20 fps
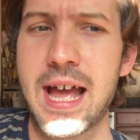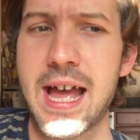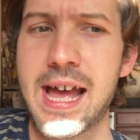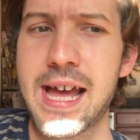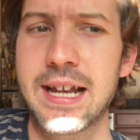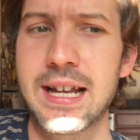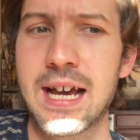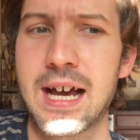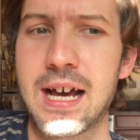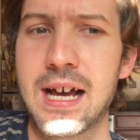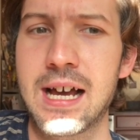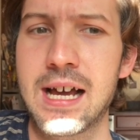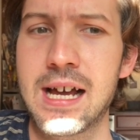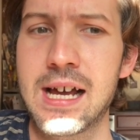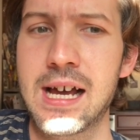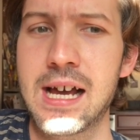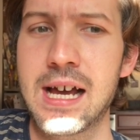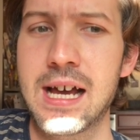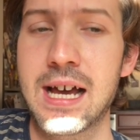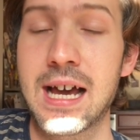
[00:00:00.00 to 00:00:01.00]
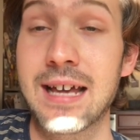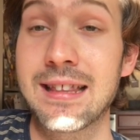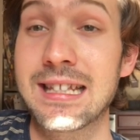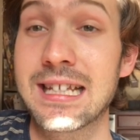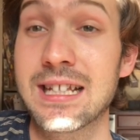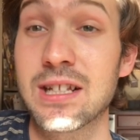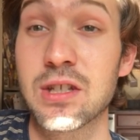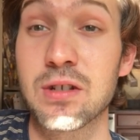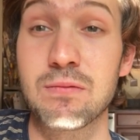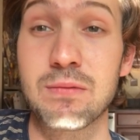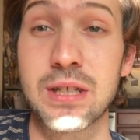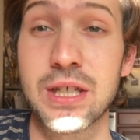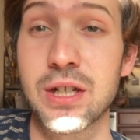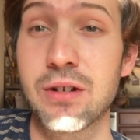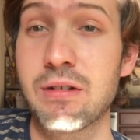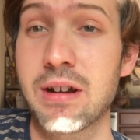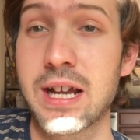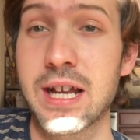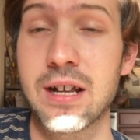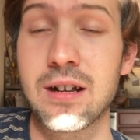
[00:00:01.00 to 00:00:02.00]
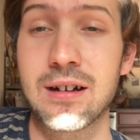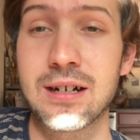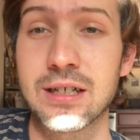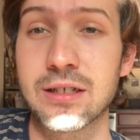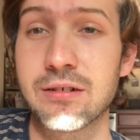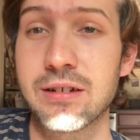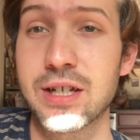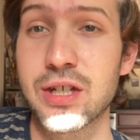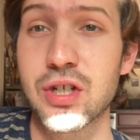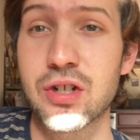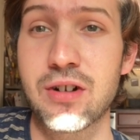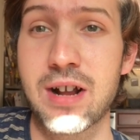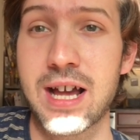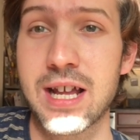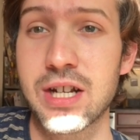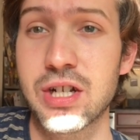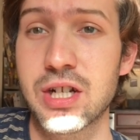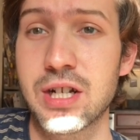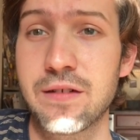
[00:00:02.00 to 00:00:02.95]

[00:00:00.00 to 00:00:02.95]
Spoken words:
And I think it's a really great concrete strategy